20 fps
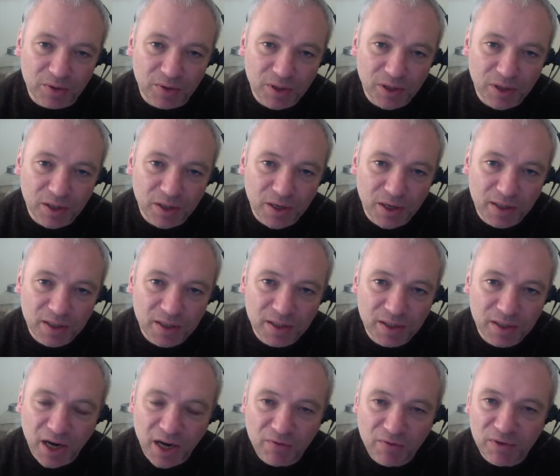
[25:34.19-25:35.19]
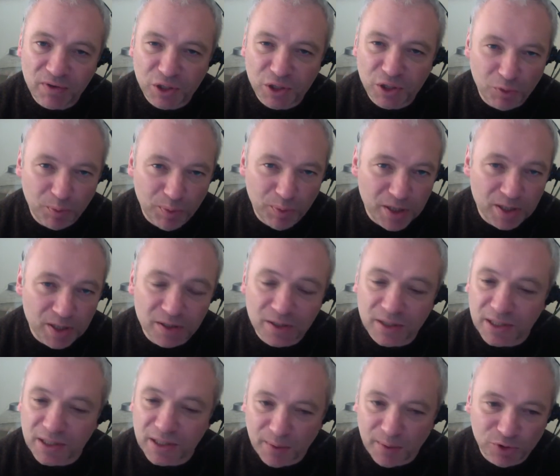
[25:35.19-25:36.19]
and everyone's just repeating the
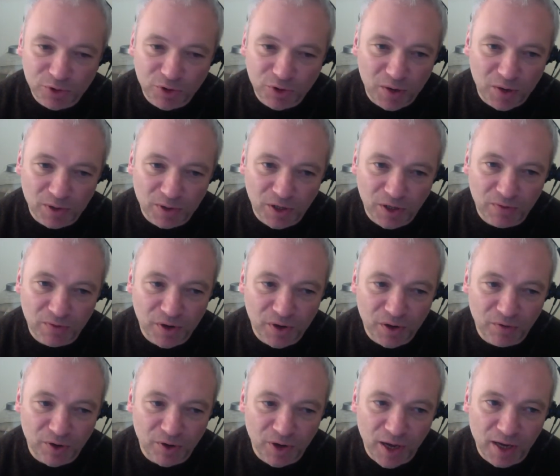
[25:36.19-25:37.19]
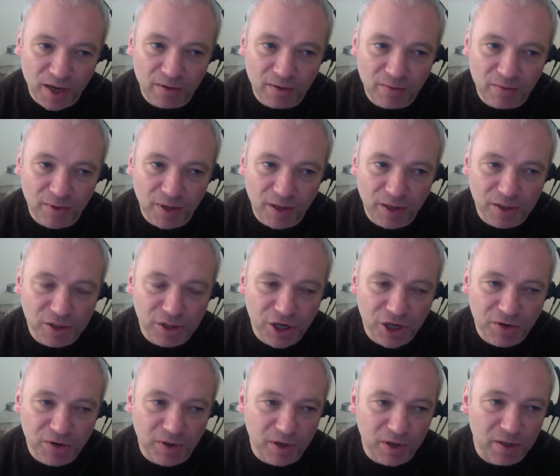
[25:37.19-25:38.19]
same trials over and over again without
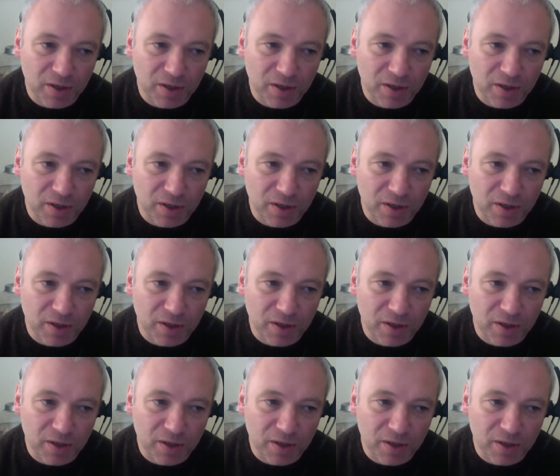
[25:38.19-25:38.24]
sharing it,